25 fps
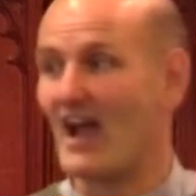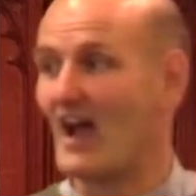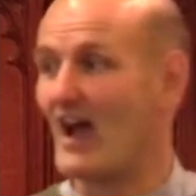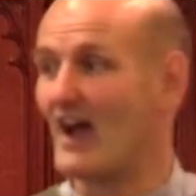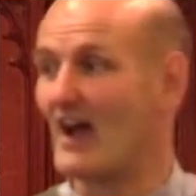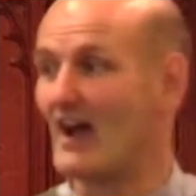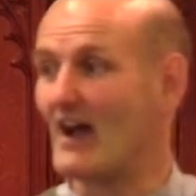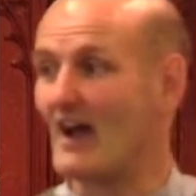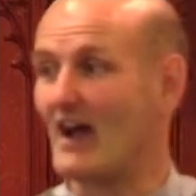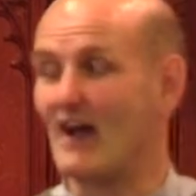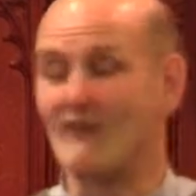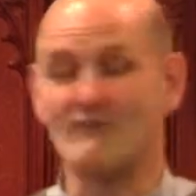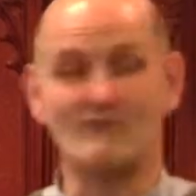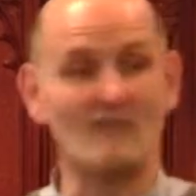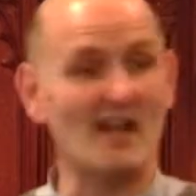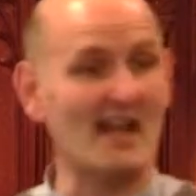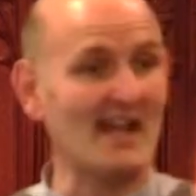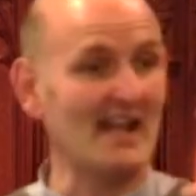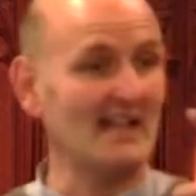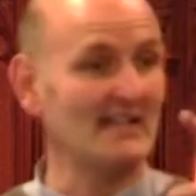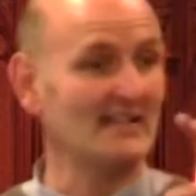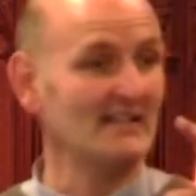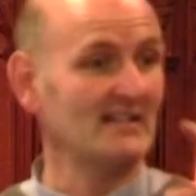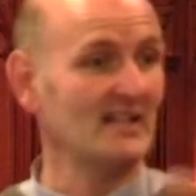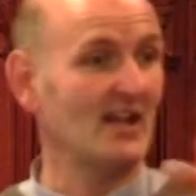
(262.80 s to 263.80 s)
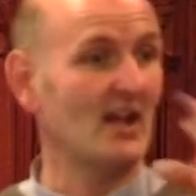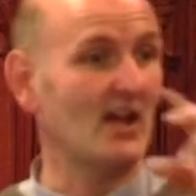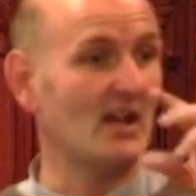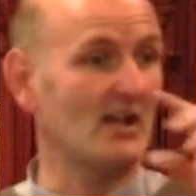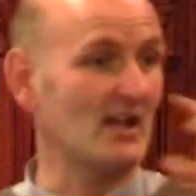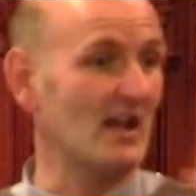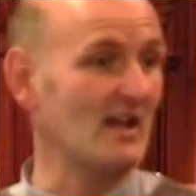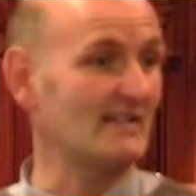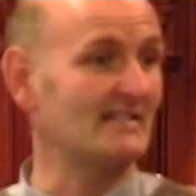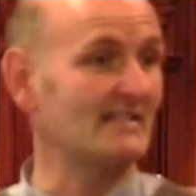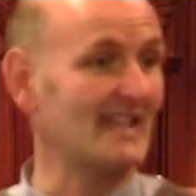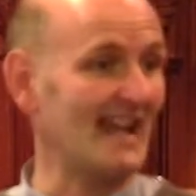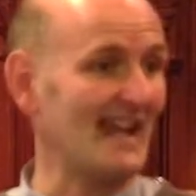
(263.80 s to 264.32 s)
uh, a van, a,
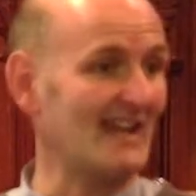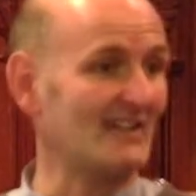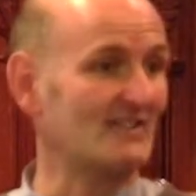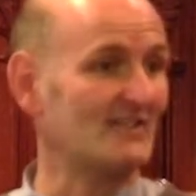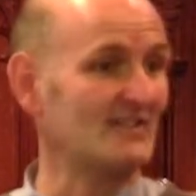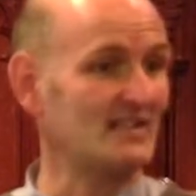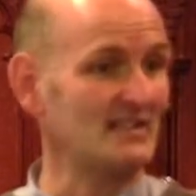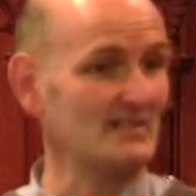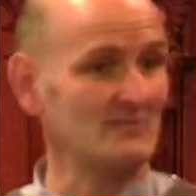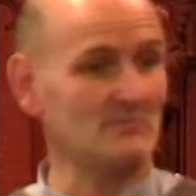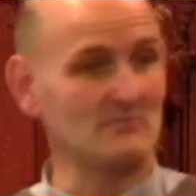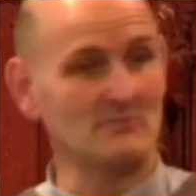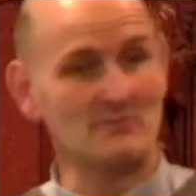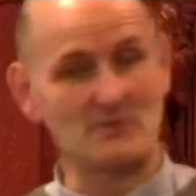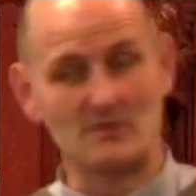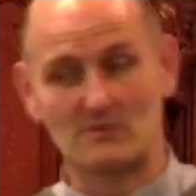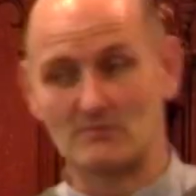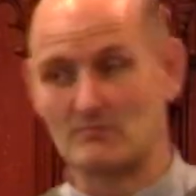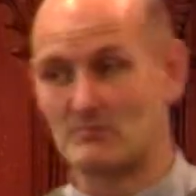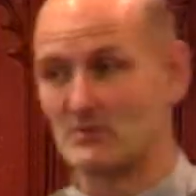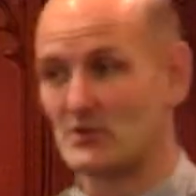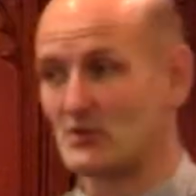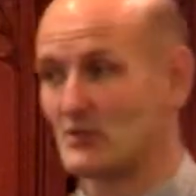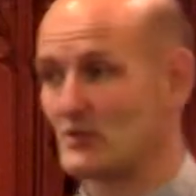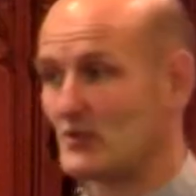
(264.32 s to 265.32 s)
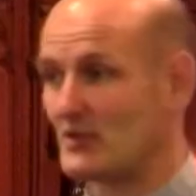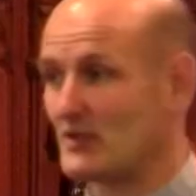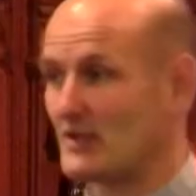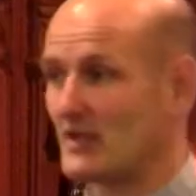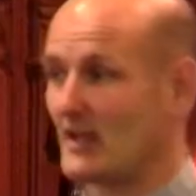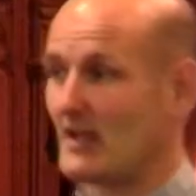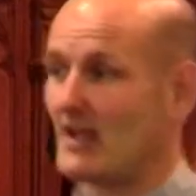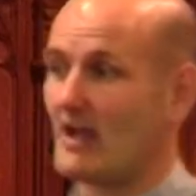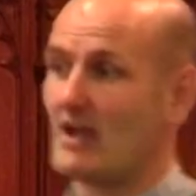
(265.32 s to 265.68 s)
a, taxi with blue on it,